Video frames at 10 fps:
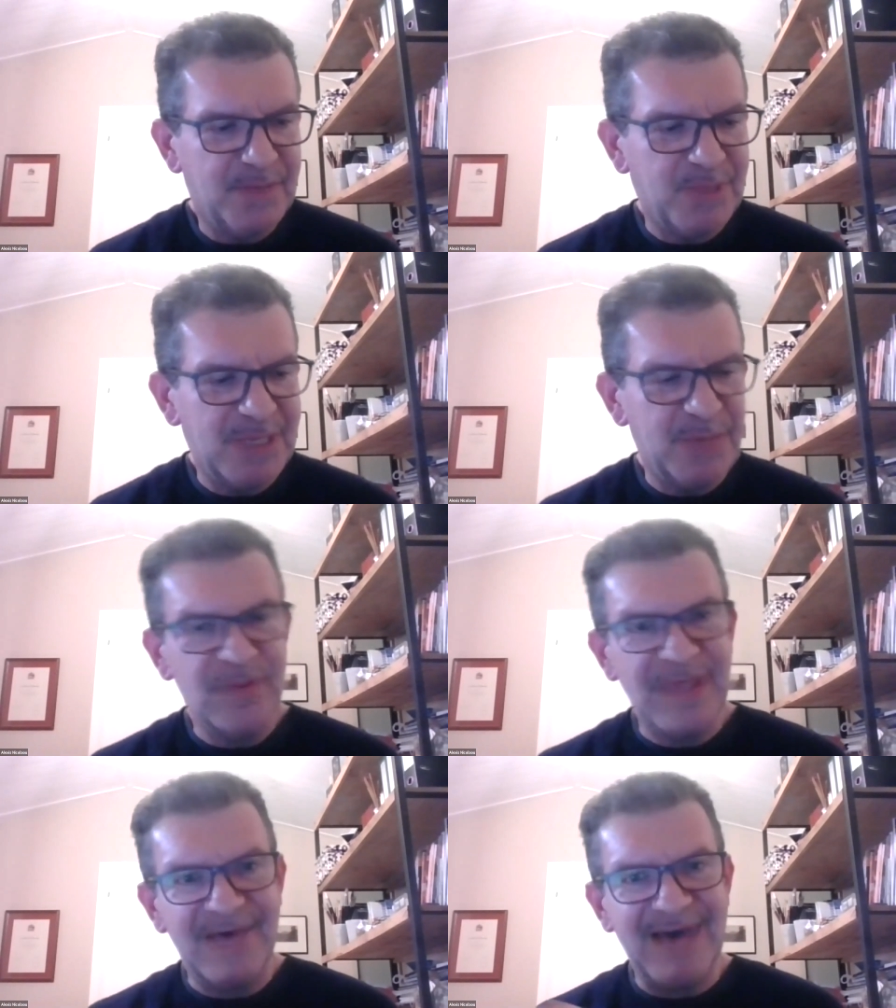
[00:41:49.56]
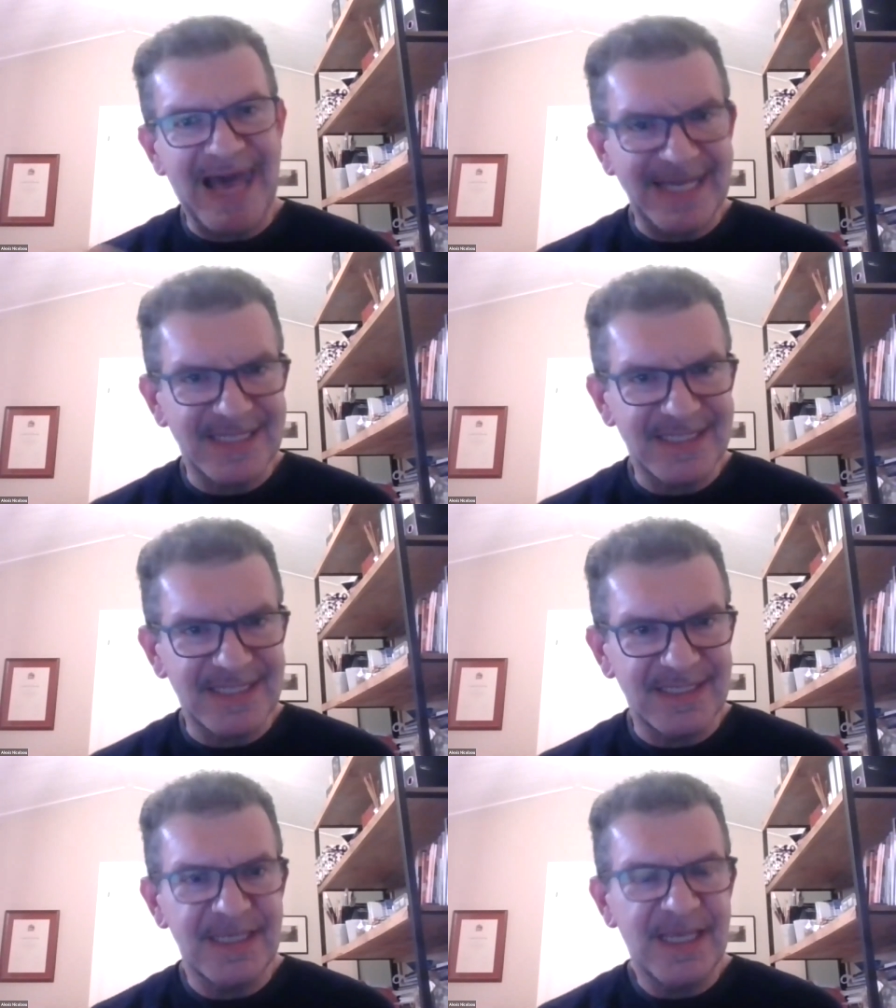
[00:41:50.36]
people that have
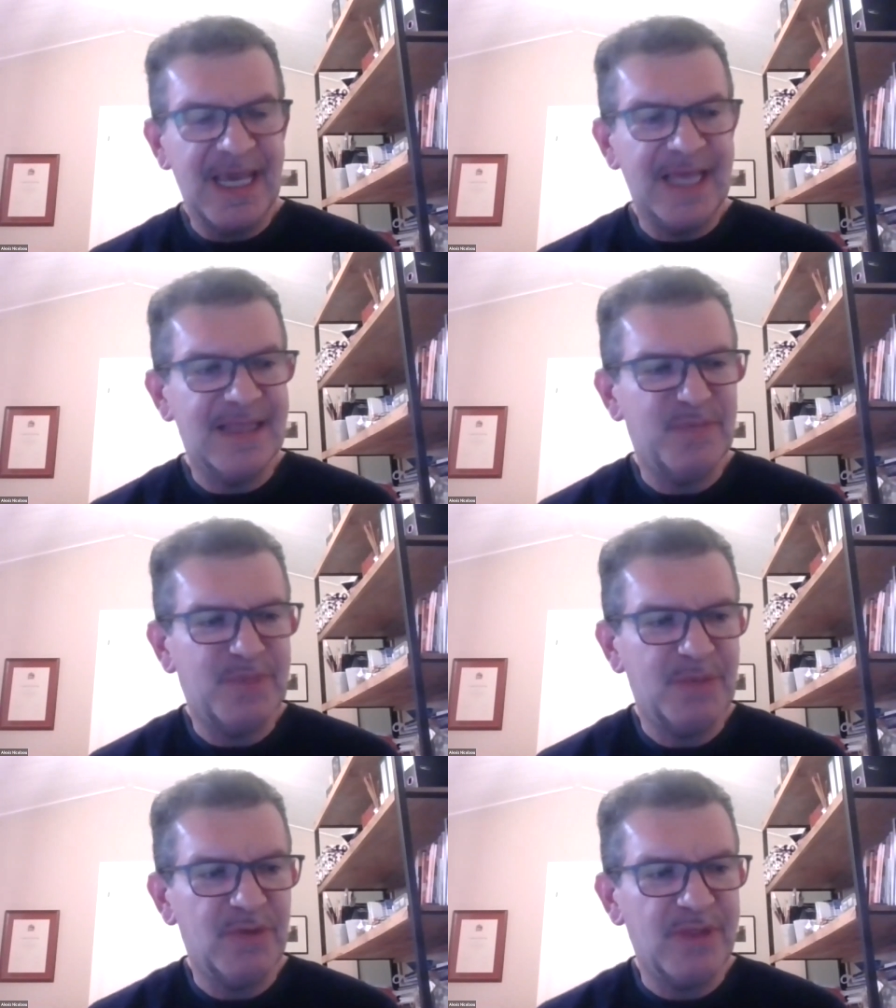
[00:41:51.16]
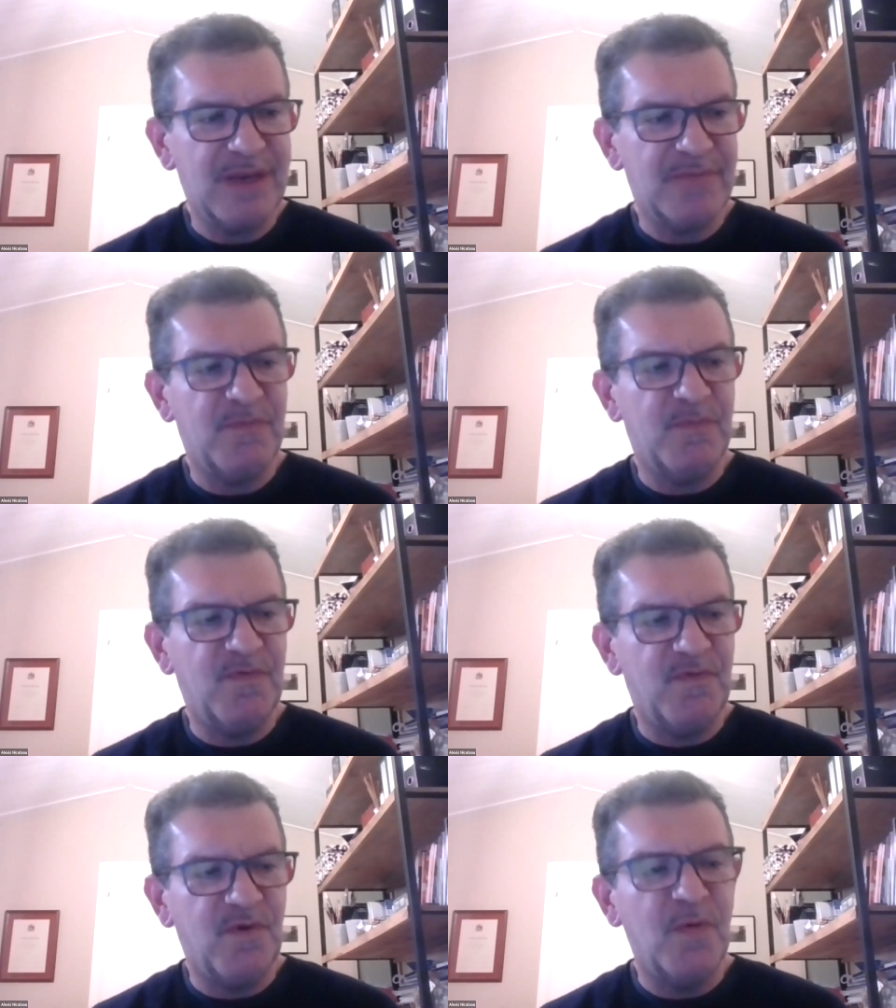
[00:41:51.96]
access and the people that
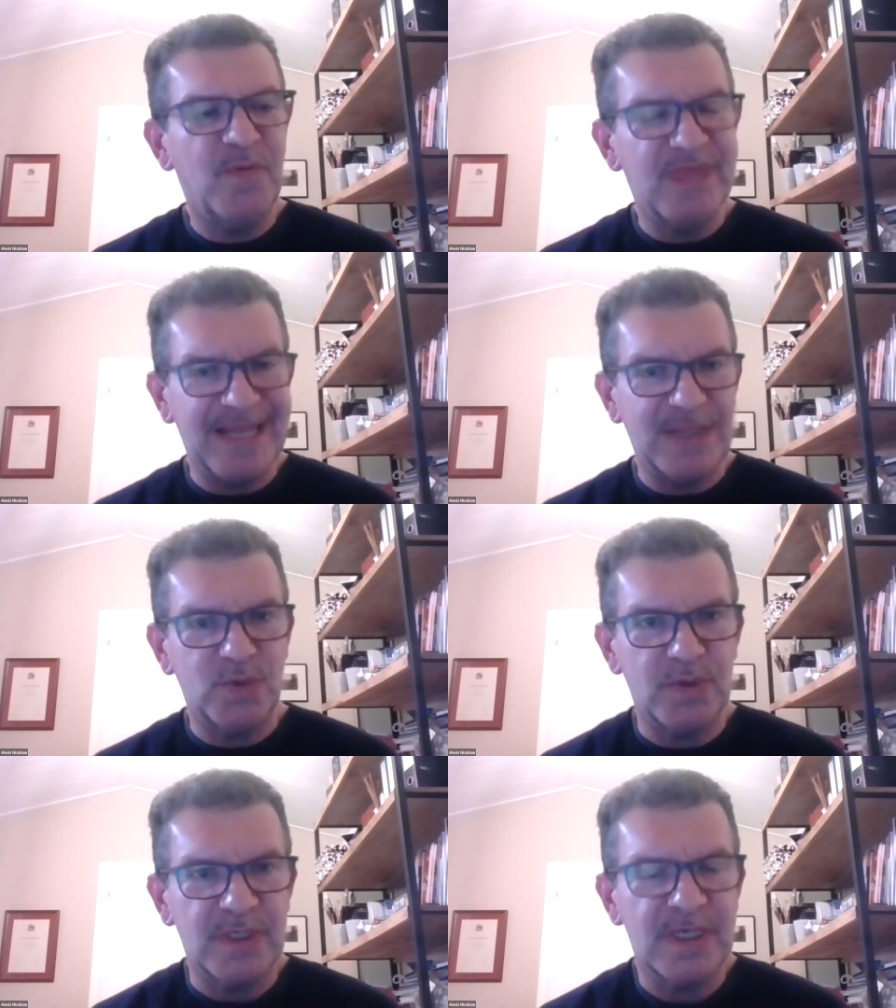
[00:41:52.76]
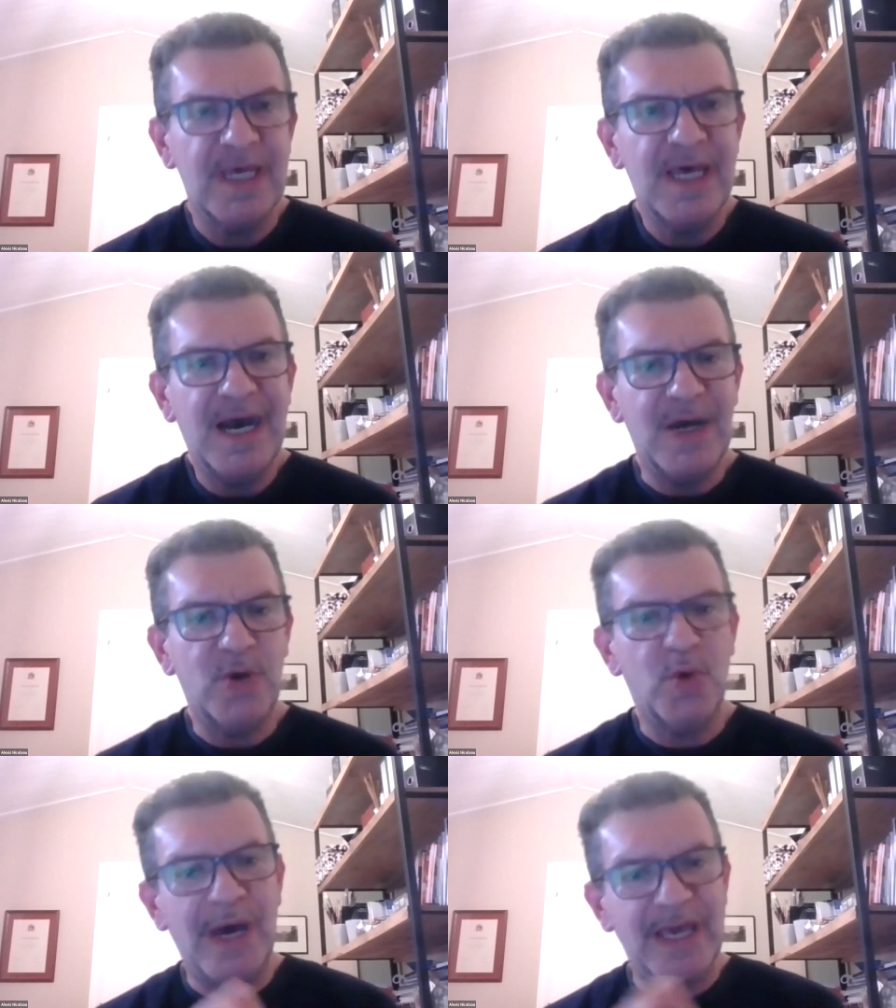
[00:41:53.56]
form the network are
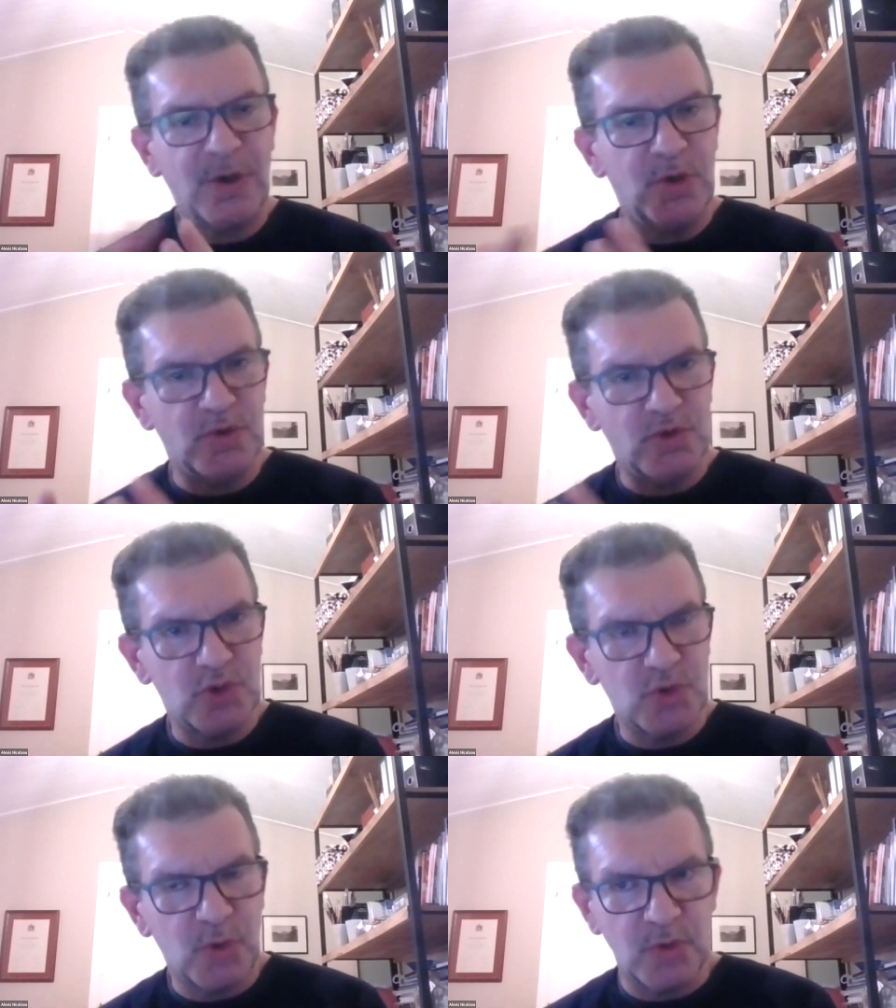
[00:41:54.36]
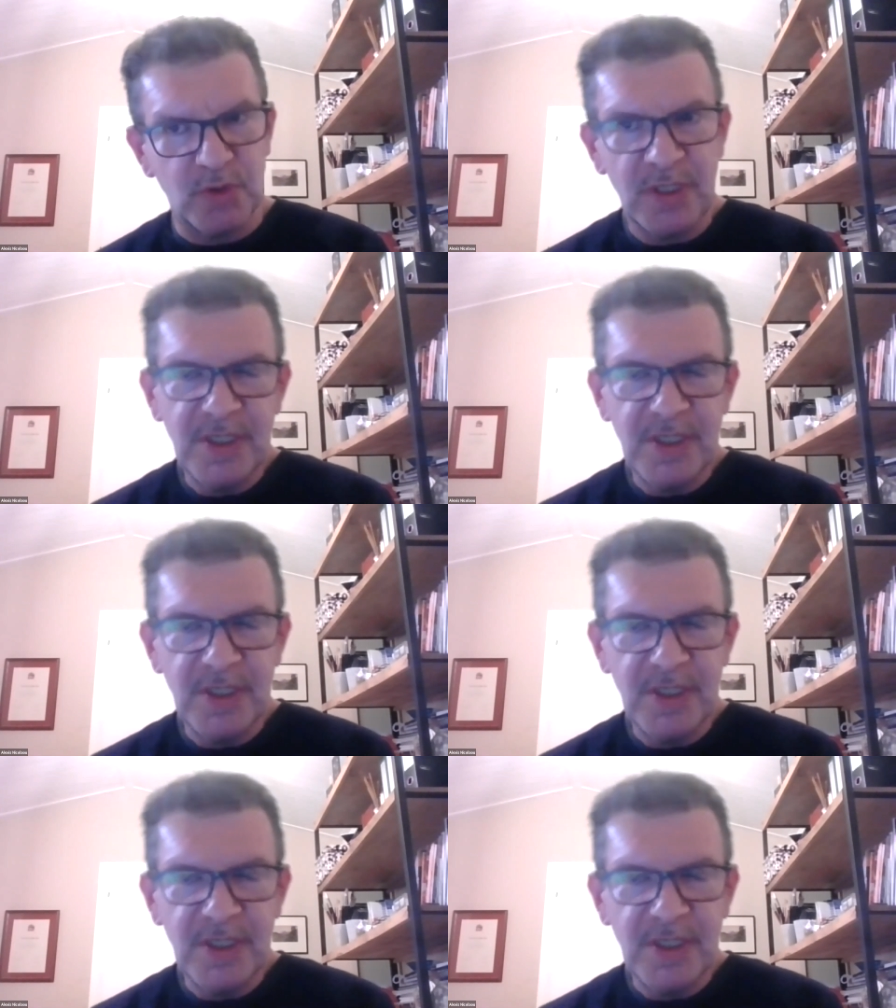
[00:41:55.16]
quite controlled.